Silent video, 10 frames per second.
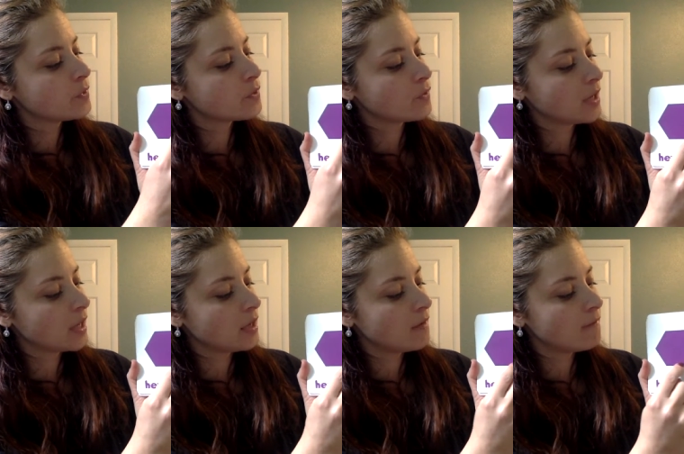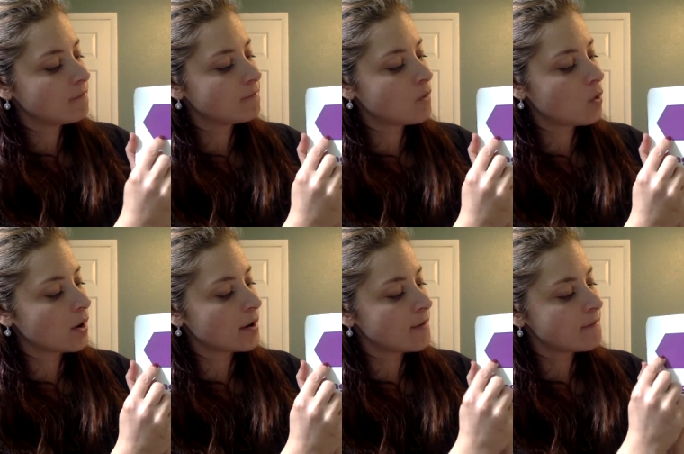3,
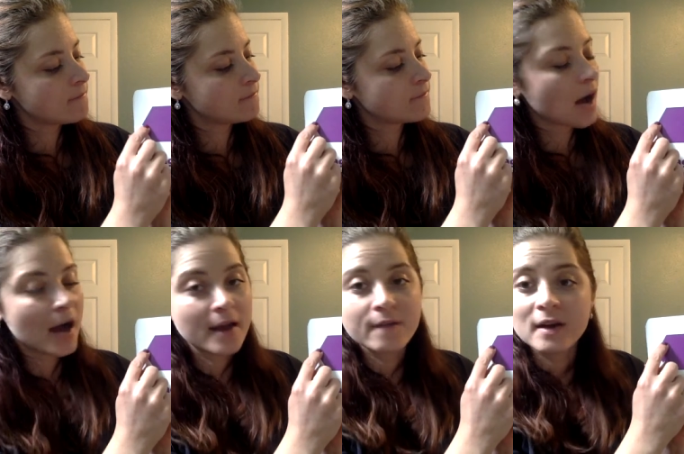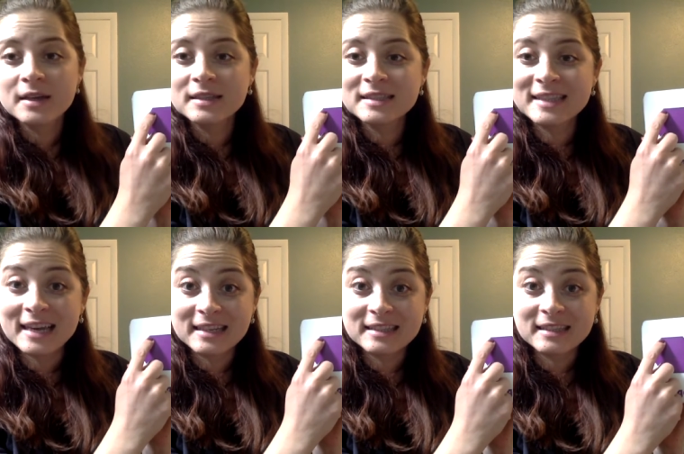4, 5,
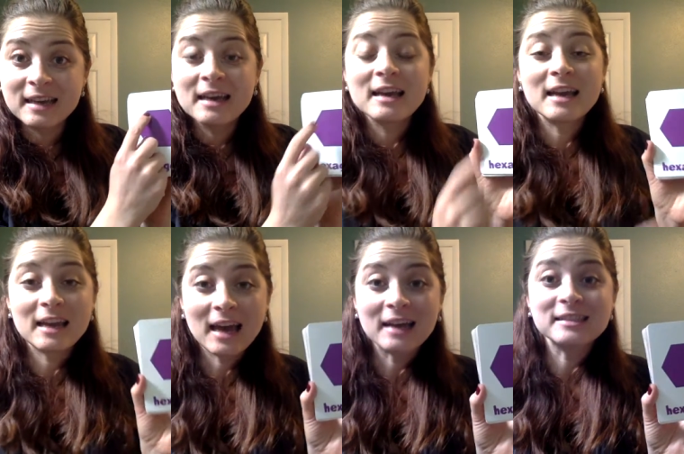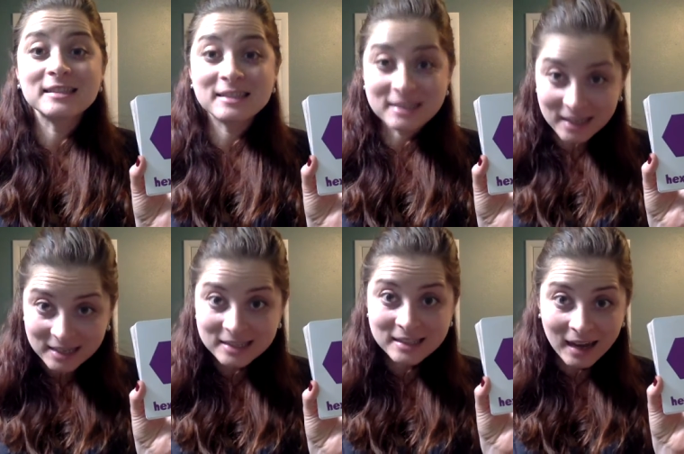6. It has
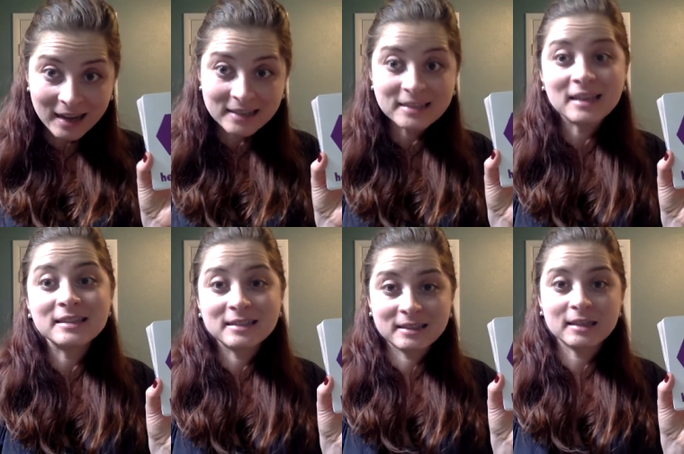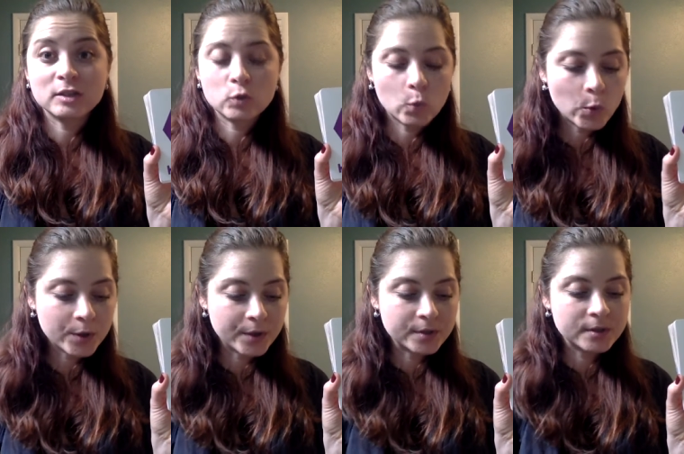6 sides and 6
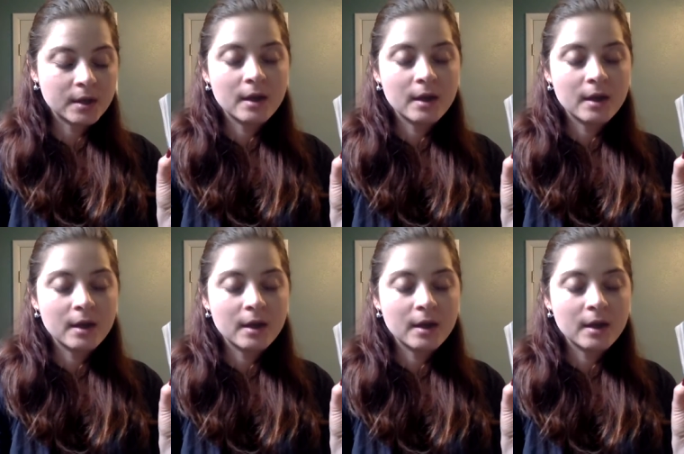corners.